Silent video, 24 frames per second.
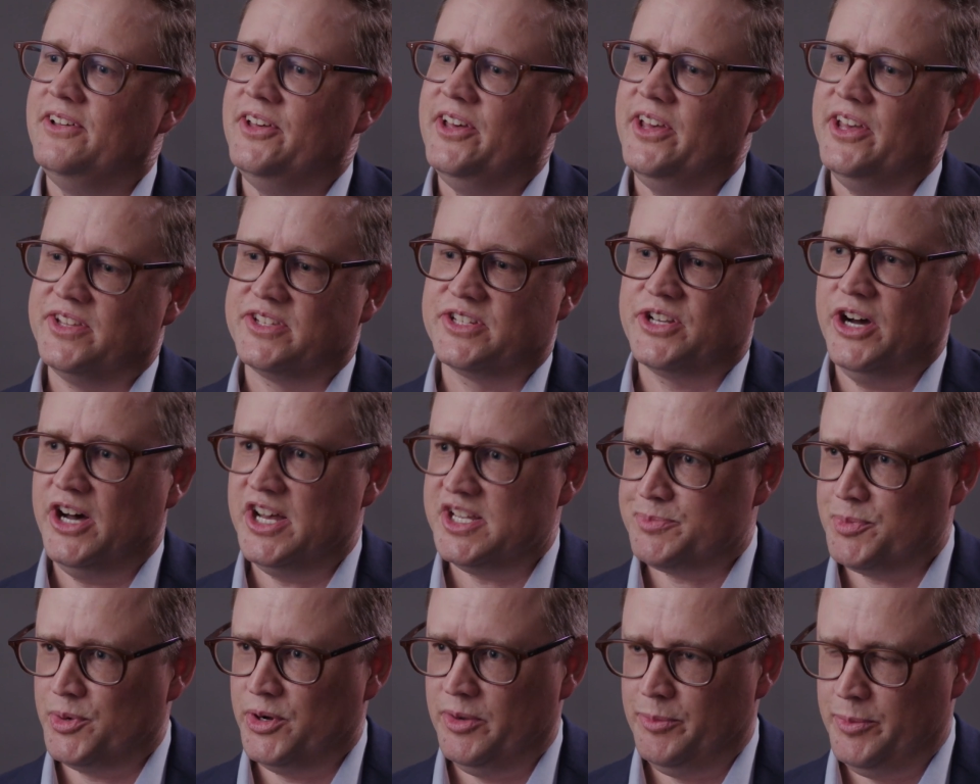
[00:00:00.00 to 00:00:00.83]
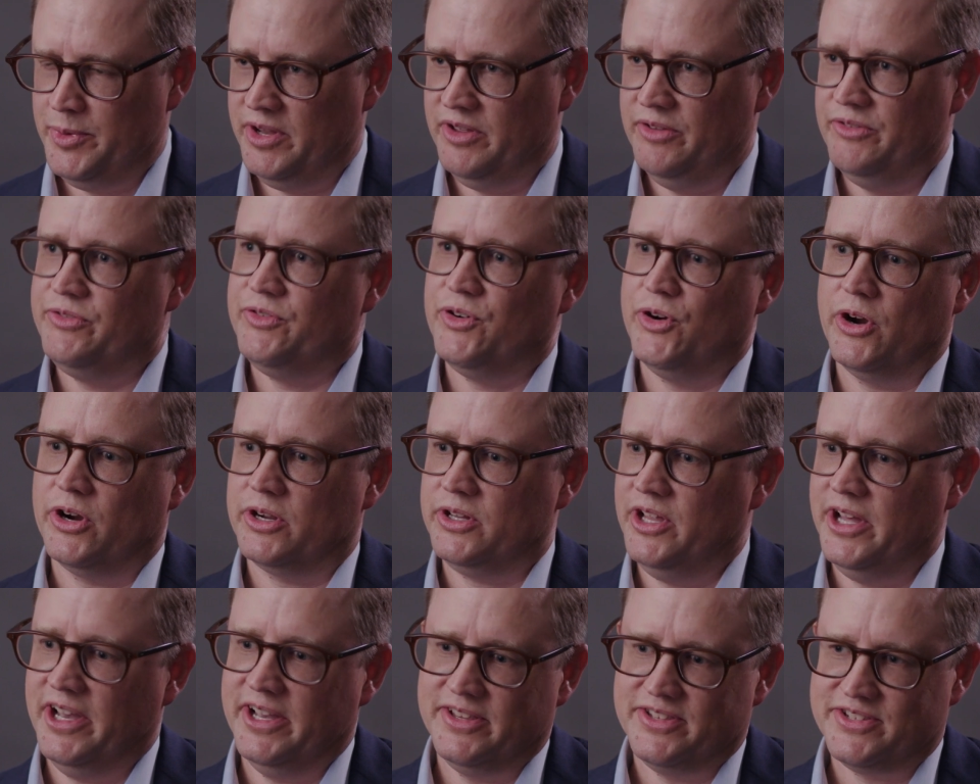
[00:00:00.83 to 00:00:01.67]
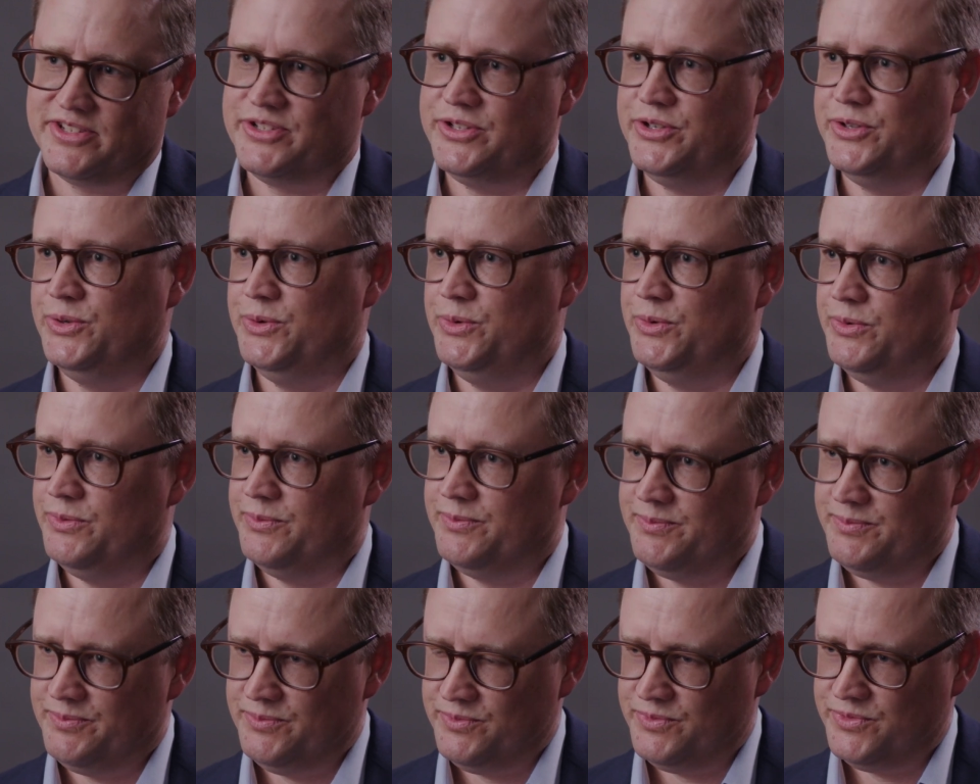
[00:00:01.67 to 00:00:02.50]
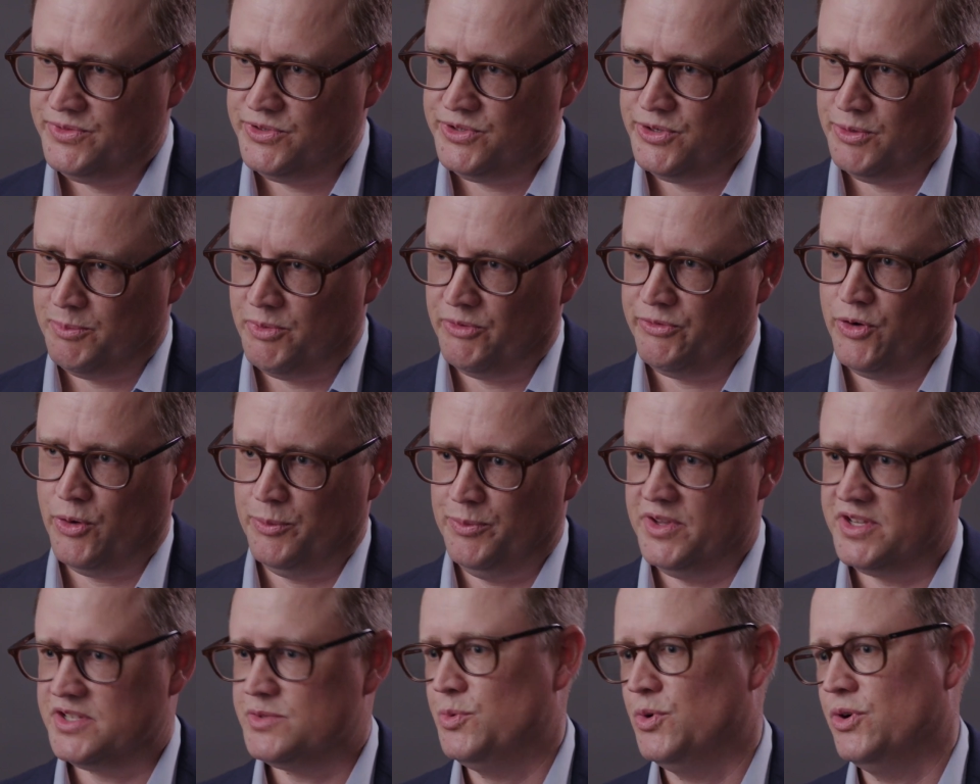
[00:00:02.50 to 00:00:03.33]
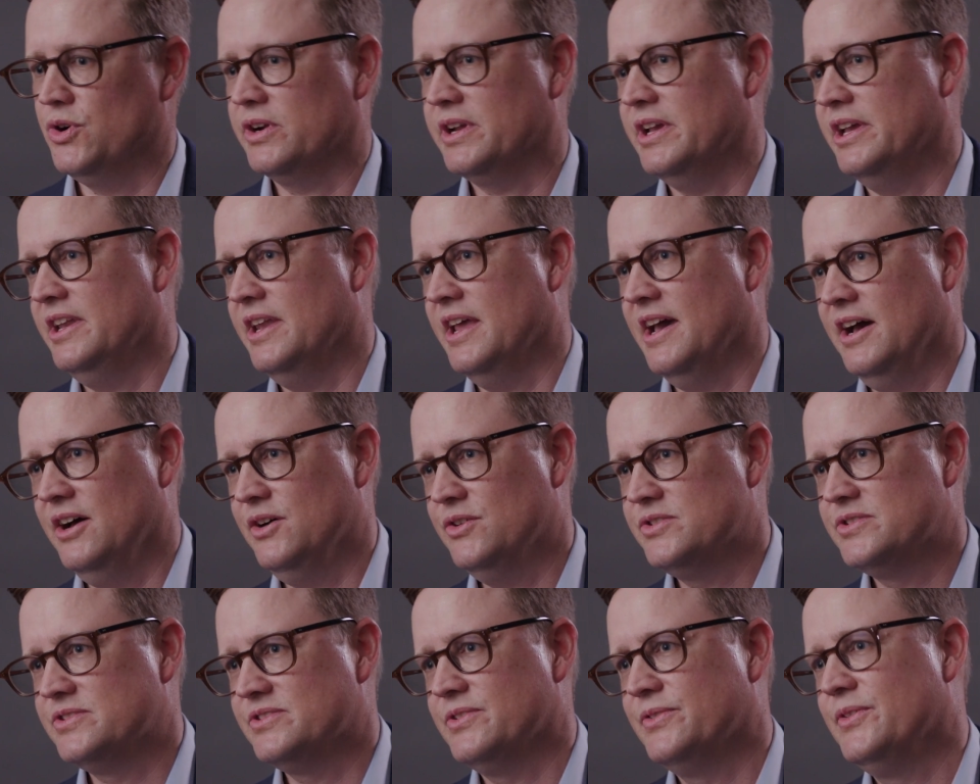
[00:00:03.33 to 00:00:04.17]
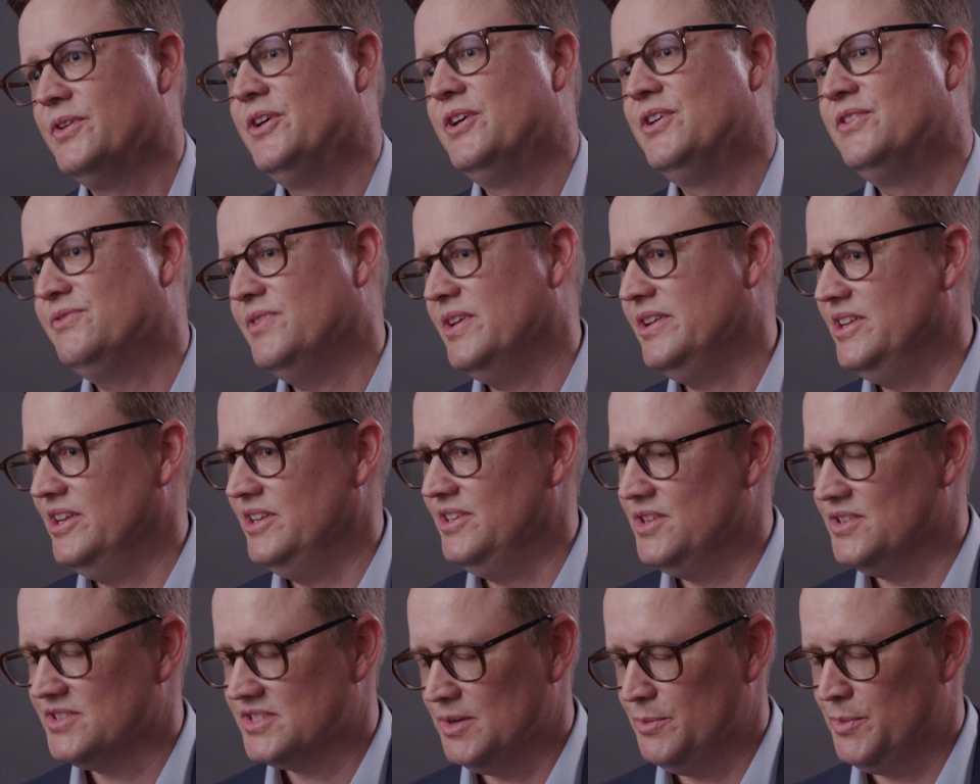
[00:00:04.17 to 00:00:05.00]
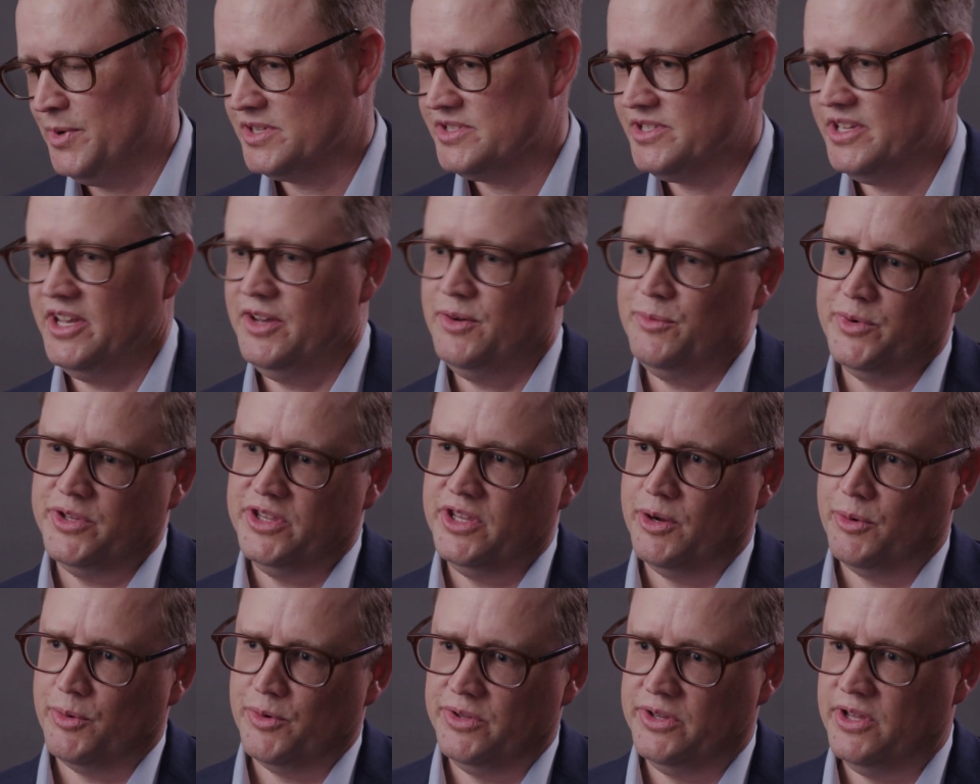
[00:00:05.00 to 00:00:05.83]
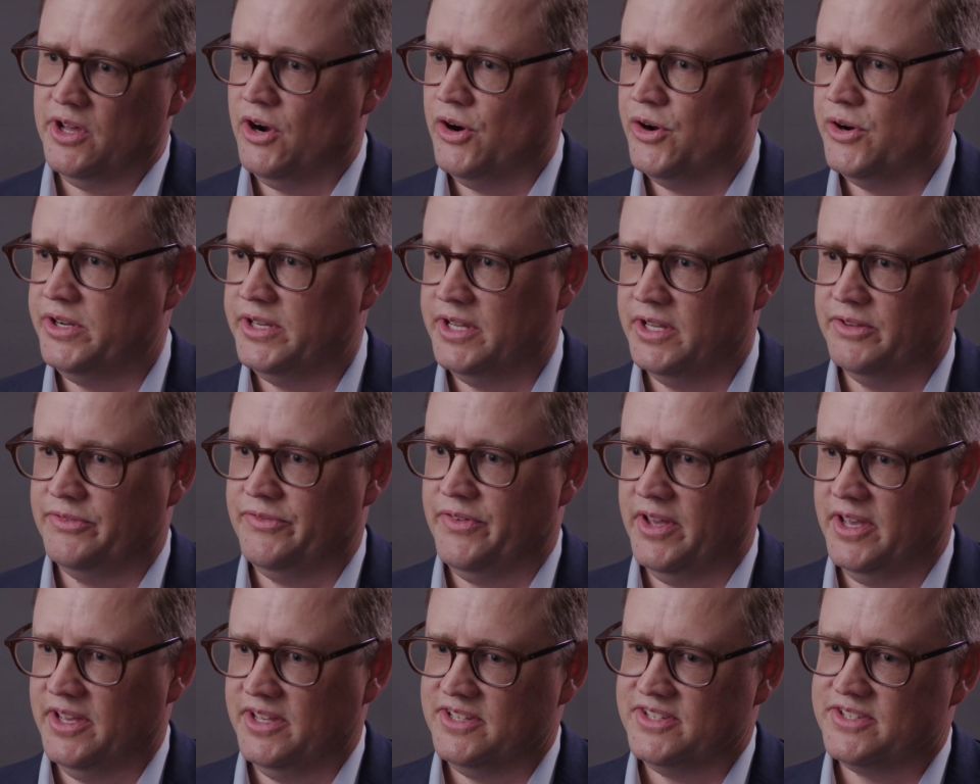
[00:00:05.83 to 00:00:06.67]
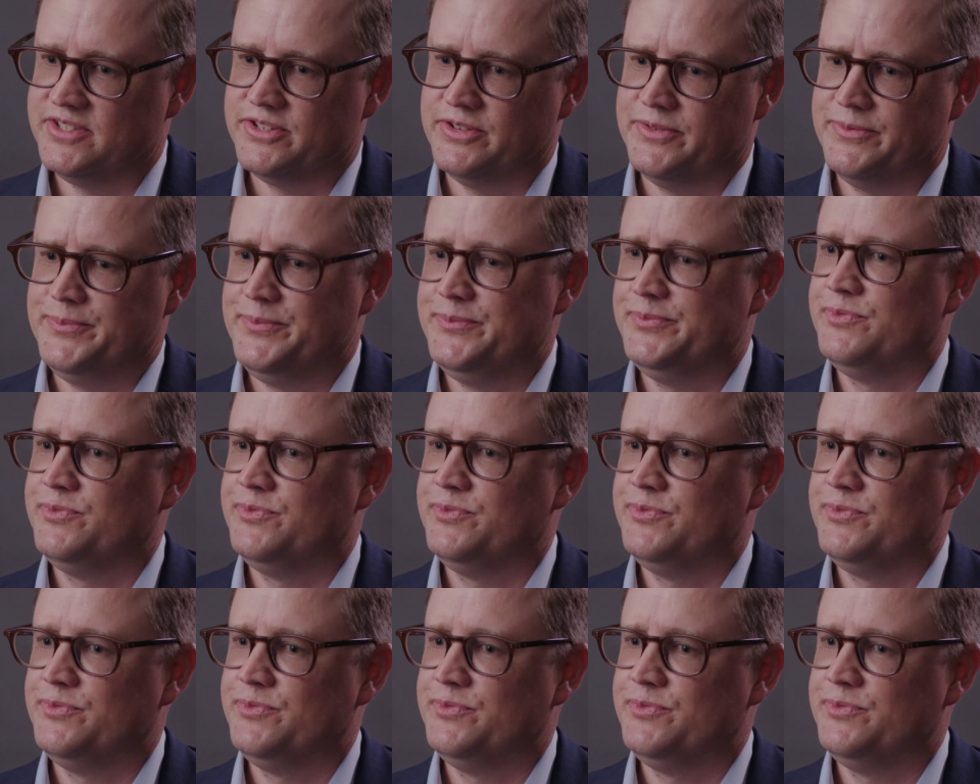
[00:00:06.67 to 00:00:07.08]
It's cost prohibitive for our clients to perform this work in-house. They did to some extent when they were in the R&D phase.